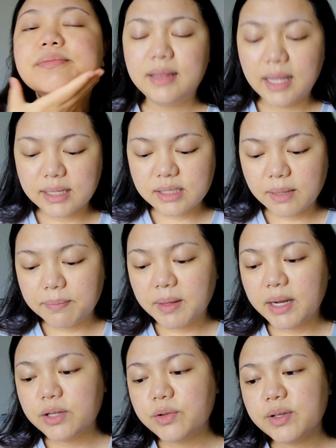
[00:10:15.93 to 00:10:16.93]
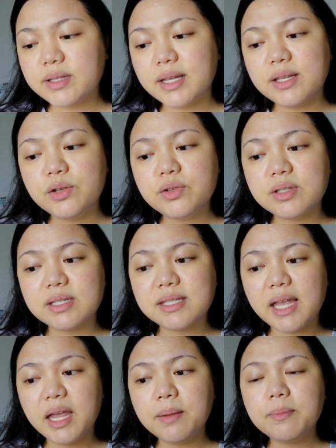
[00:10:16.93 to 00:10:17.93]
Next step that I do is I use the
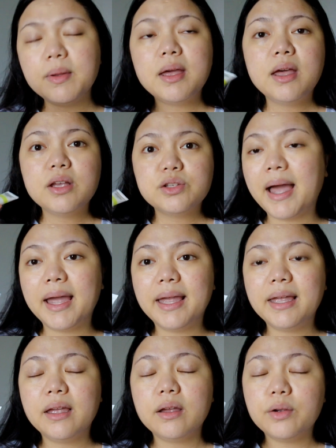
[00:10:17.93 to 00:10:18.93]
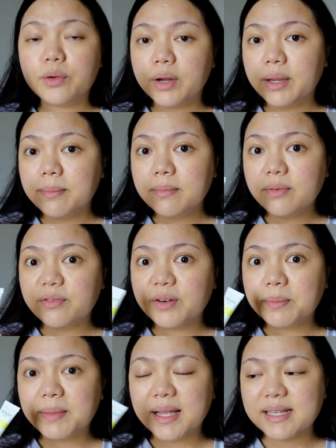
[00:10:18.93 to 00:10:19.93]
same eye cream
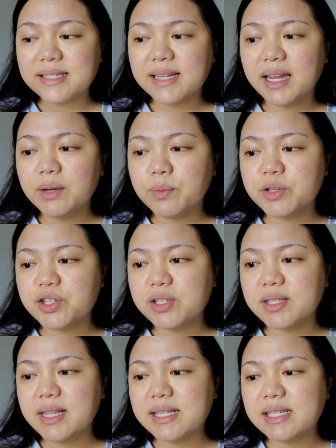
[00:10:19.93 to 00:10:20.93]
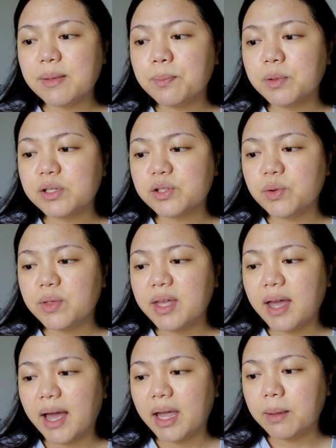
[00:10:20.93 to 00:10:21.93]
from last night, which is the Simple
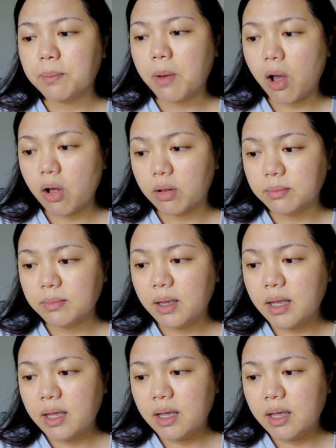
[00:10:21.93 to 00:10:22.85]
Soothing Eye Balm.